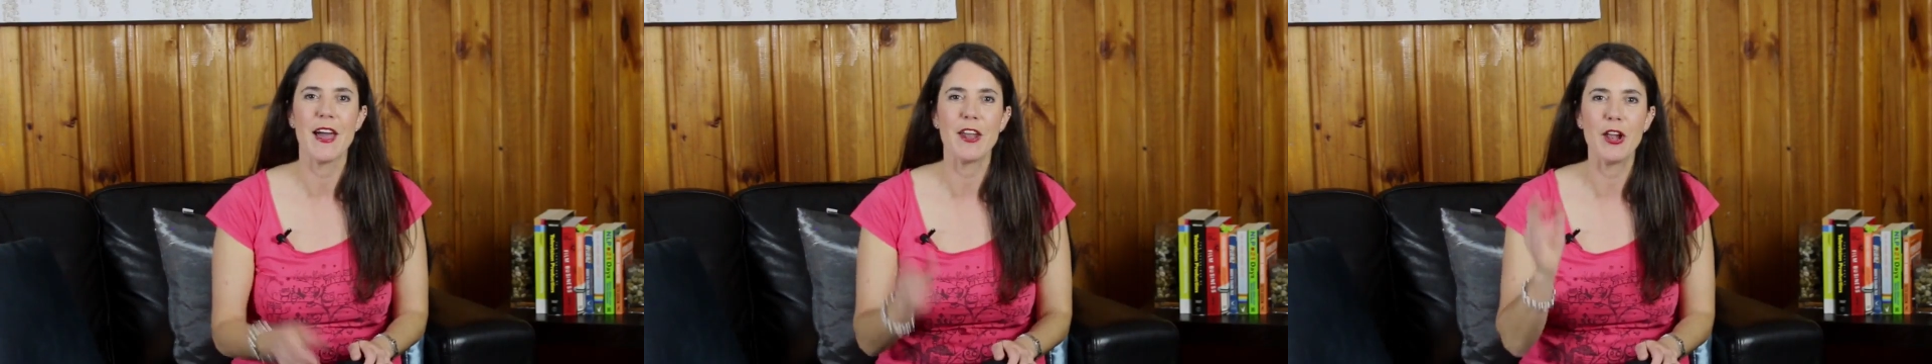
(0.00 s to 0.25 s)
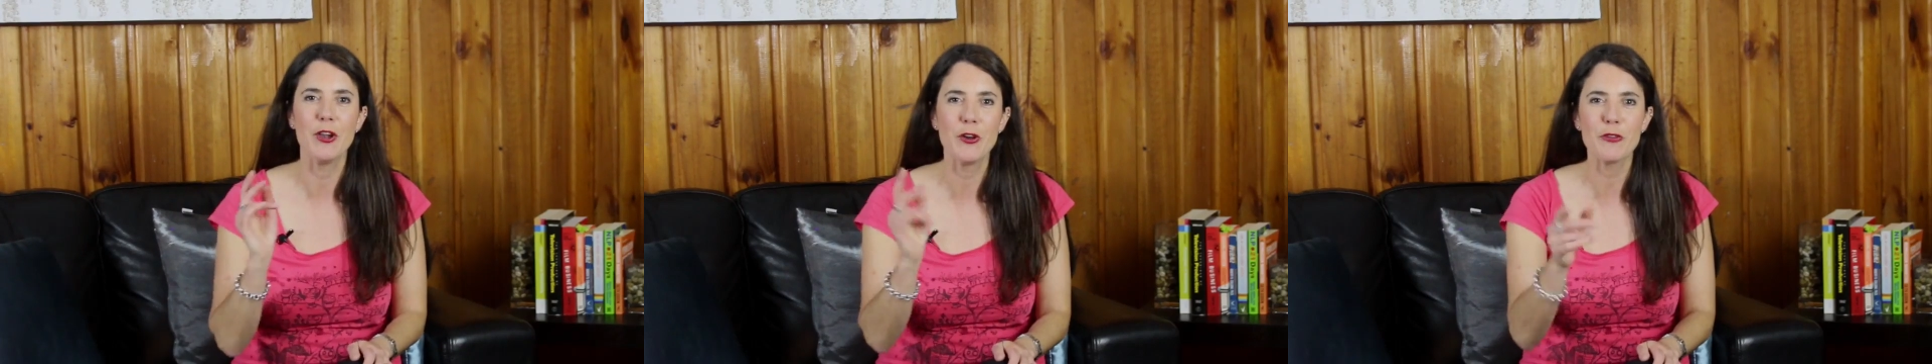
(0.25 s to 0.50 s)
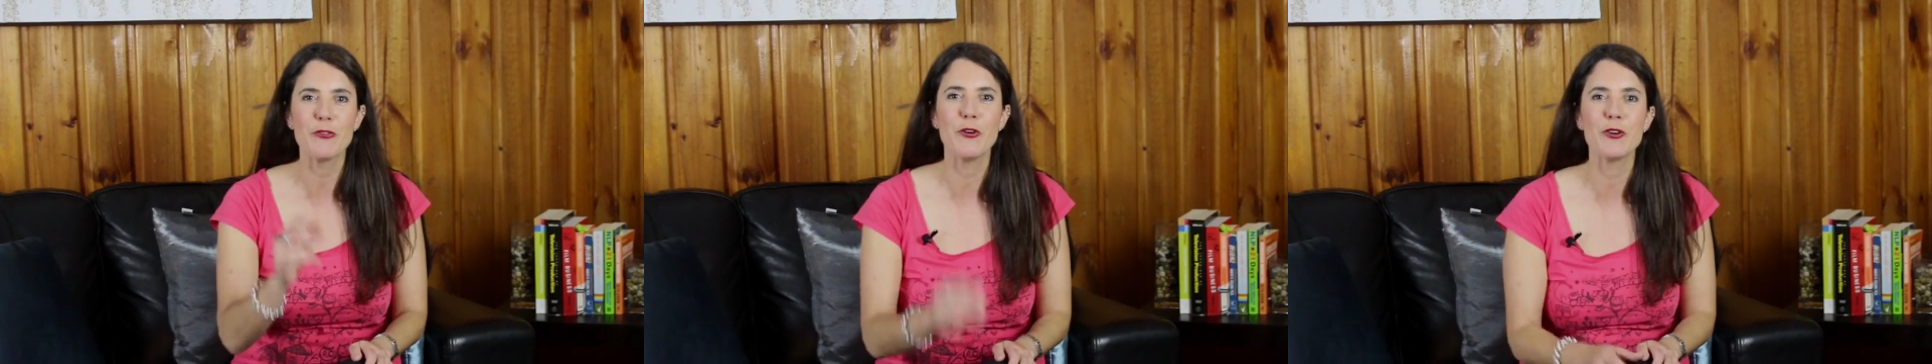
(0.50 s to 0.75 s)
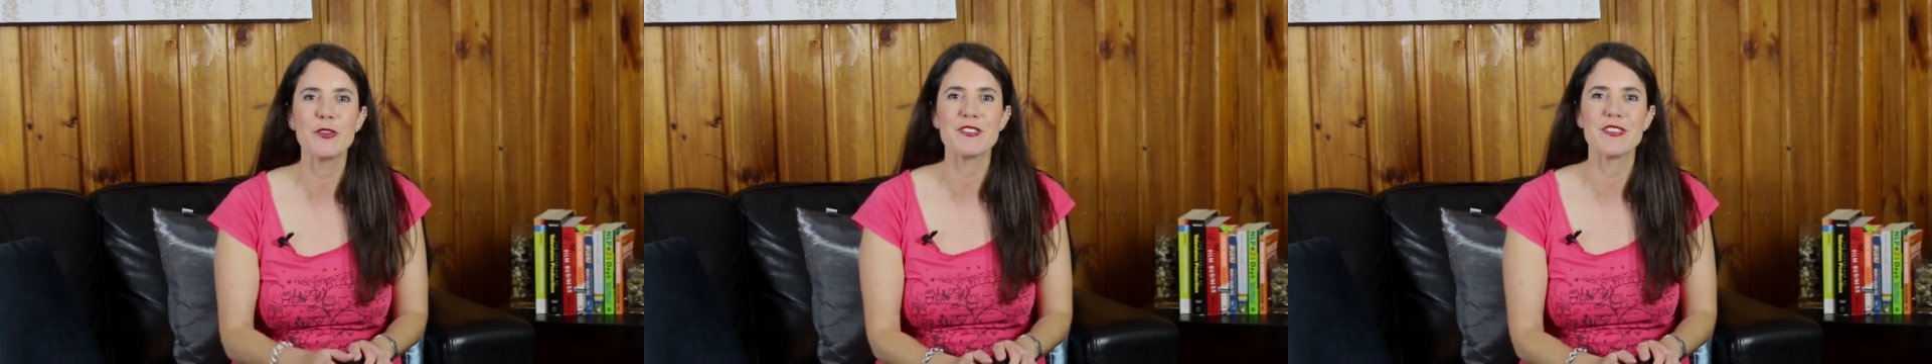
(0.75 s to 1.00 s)
And I look
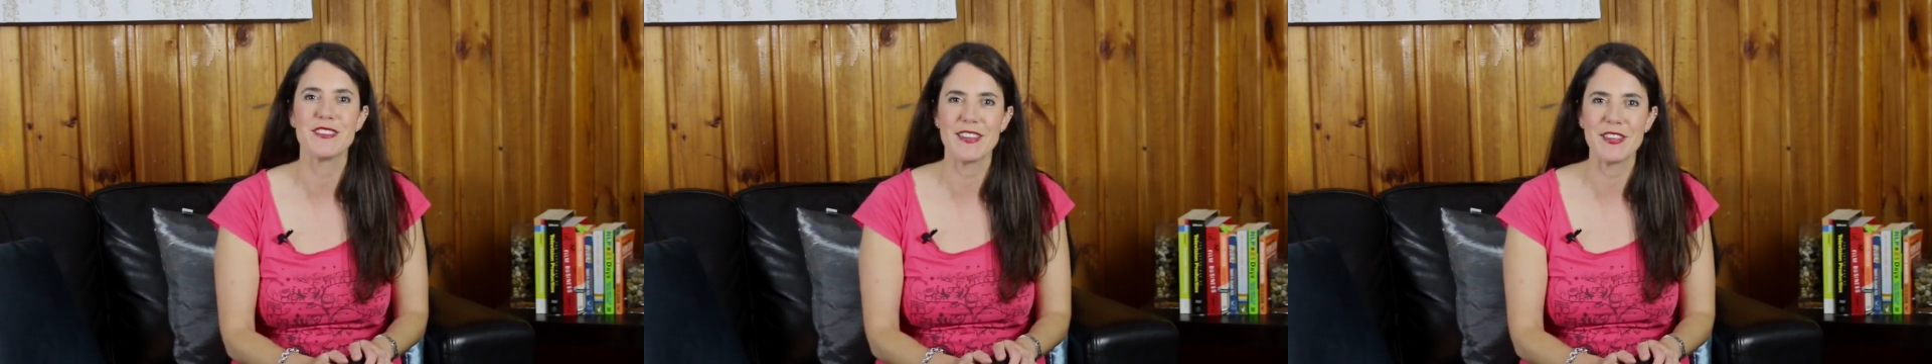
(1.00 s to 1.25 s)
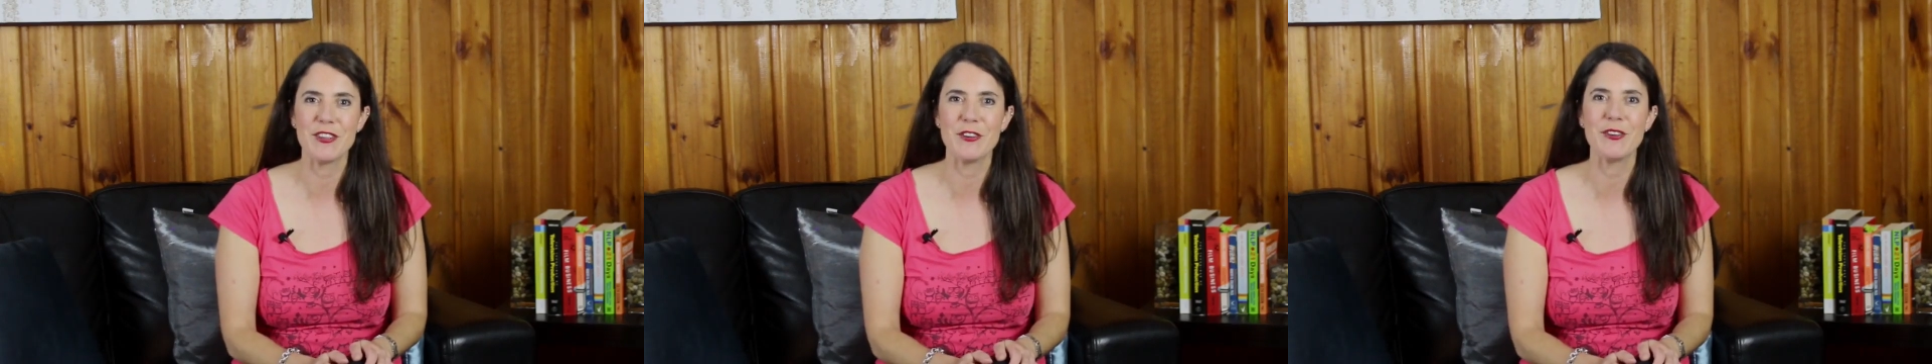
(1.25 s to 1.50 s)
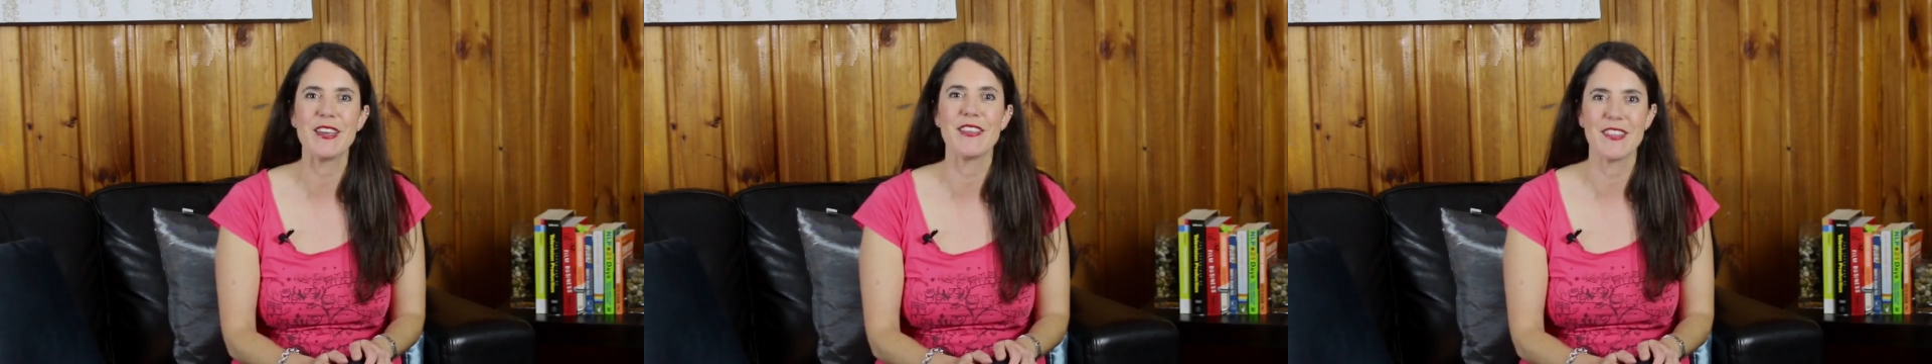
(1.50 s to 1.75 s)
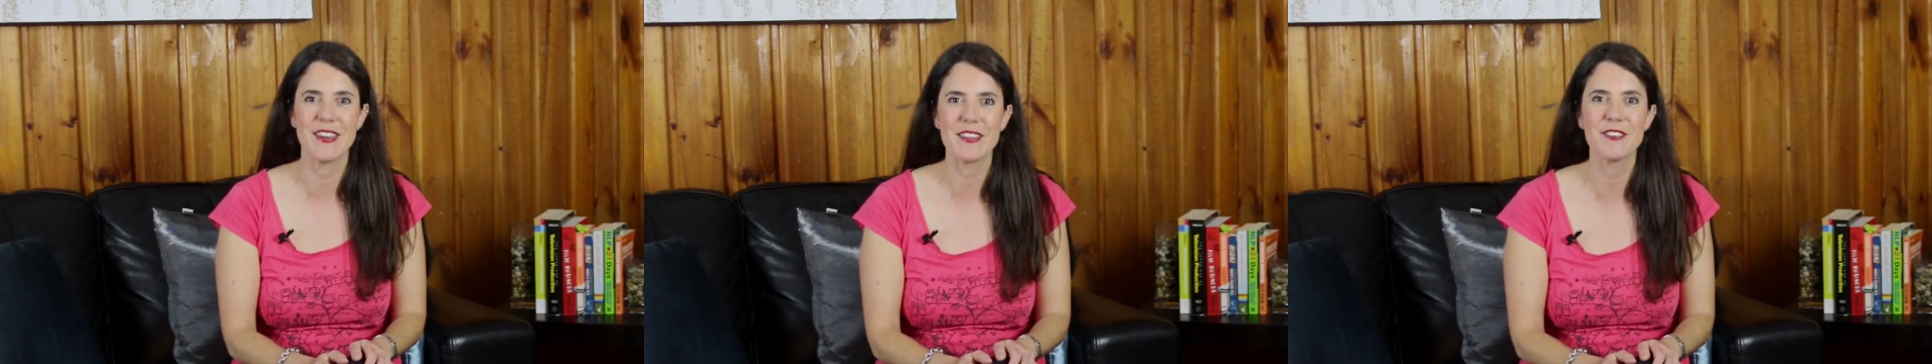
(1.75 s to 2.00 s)
forward to seeing you
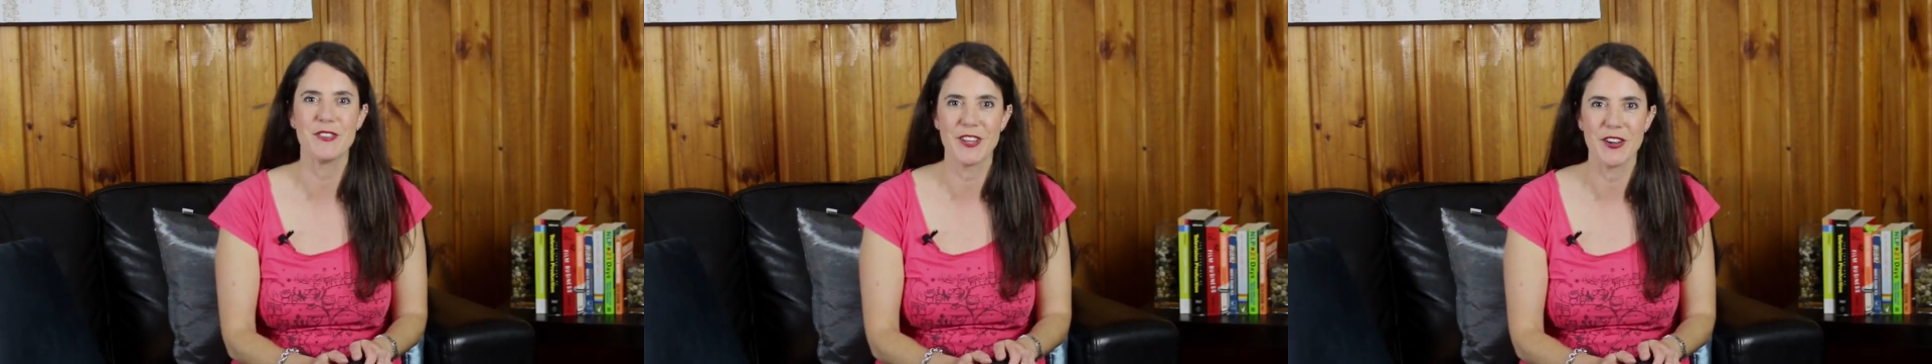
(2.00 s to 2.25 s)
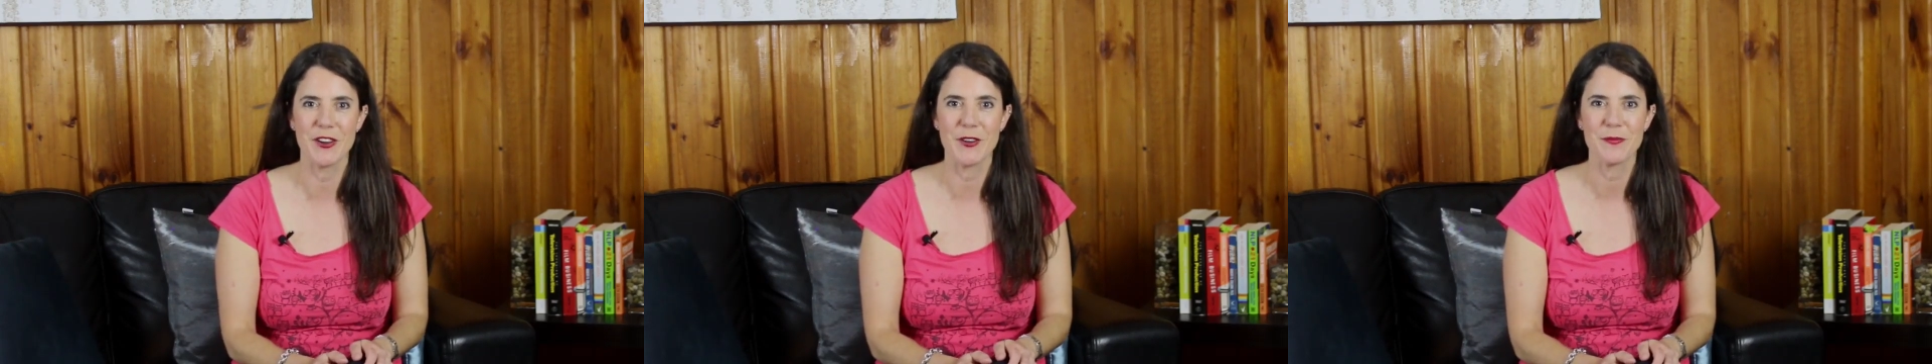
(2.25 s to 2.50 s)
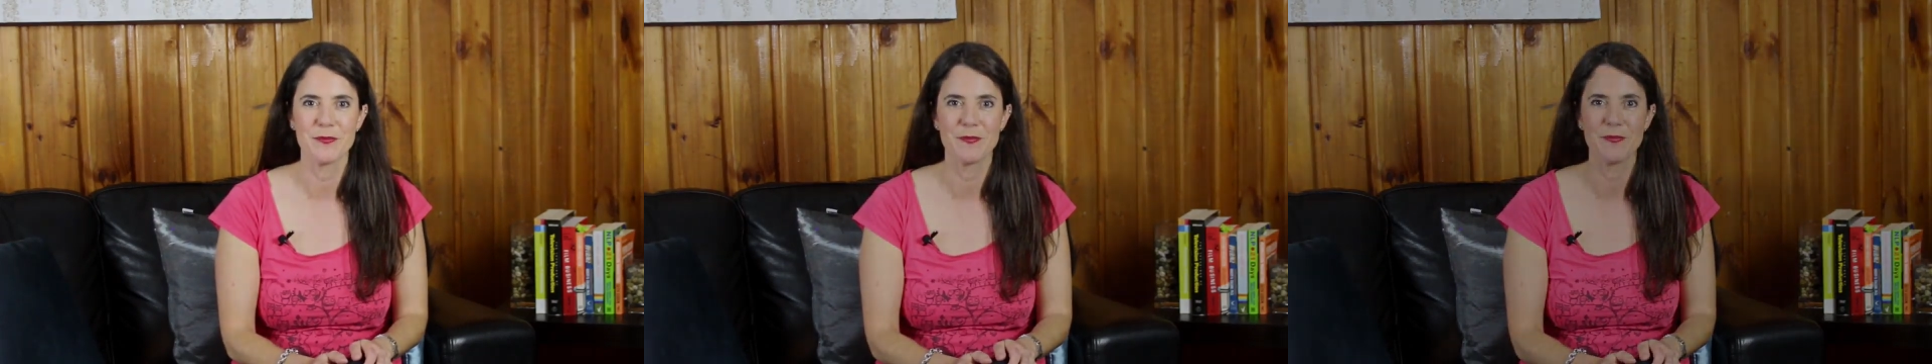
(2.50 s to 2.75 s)
in the next video.